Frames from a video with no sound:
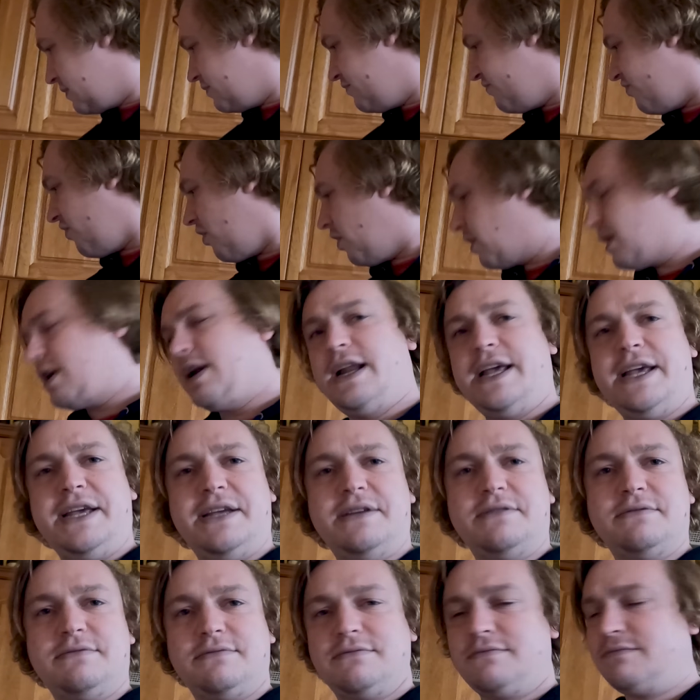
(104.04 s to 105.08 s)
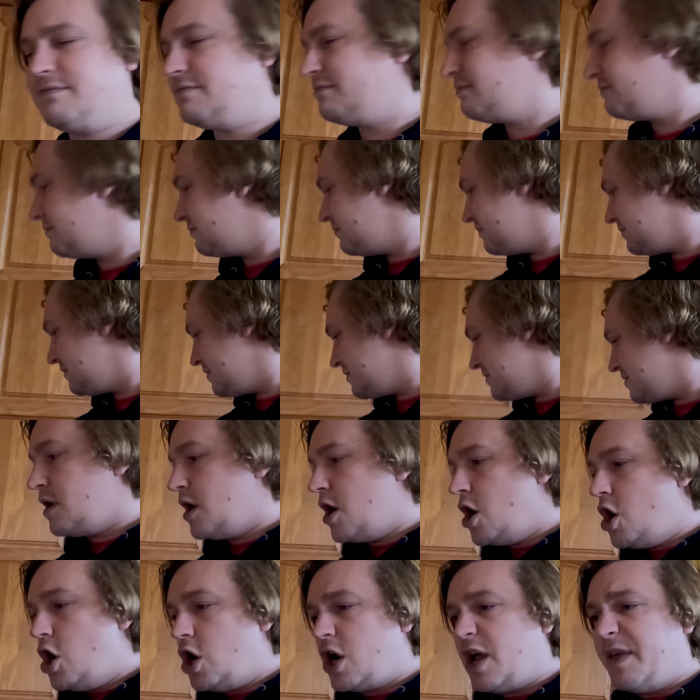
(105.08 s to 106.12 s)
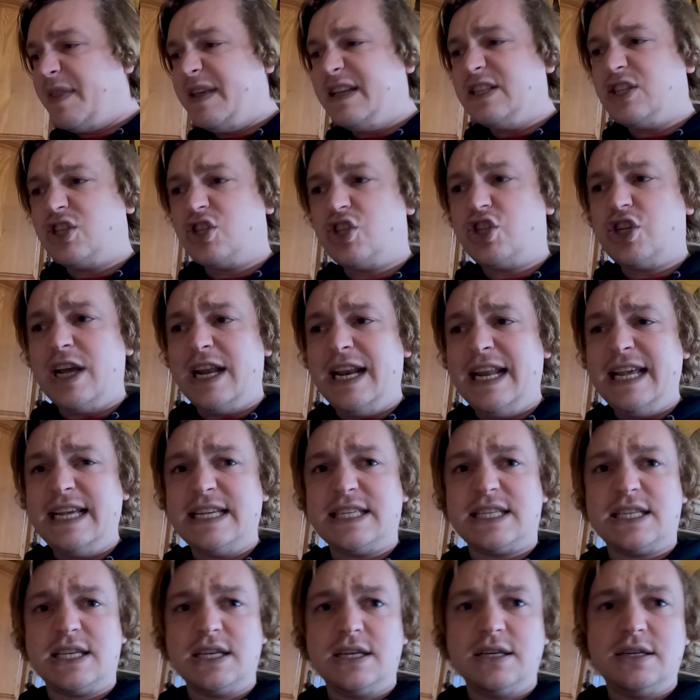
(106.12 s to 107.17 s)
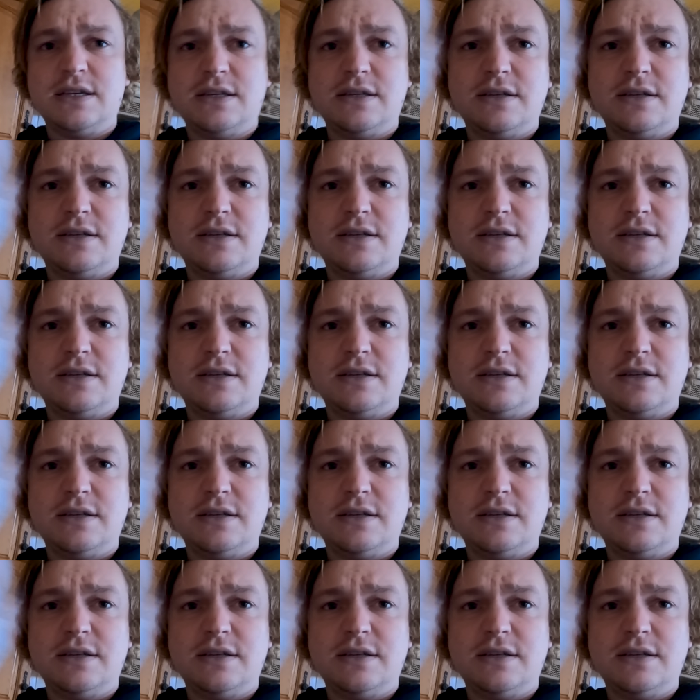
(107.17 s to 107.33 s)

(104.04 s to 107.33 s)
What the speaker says: Broccoli. Look at these chilies.